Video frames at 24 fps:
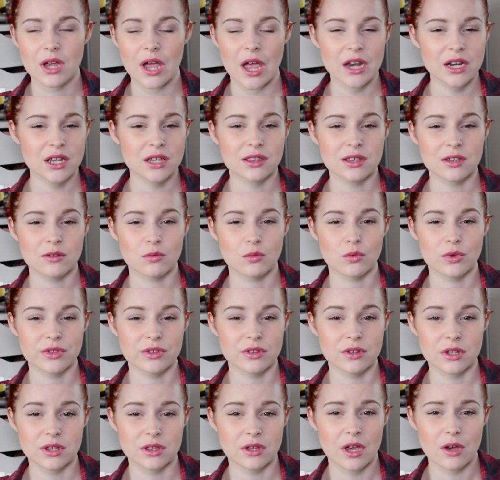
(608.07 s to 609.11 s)
anything
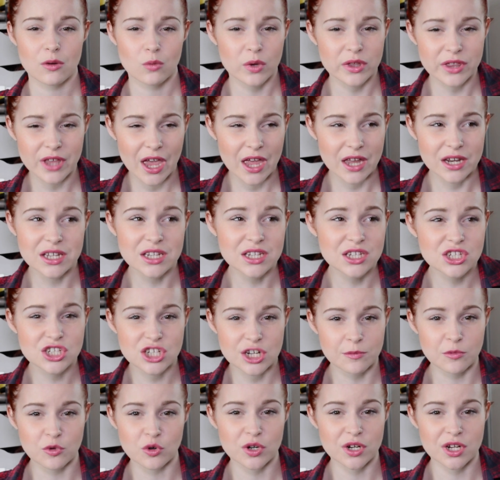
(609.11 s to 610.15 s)
with any
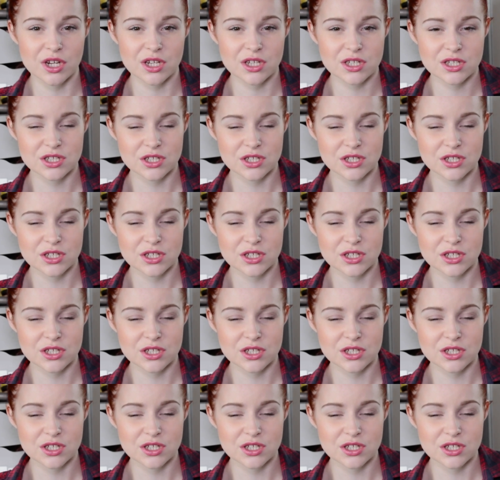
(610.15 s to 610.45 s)
shimmer in it,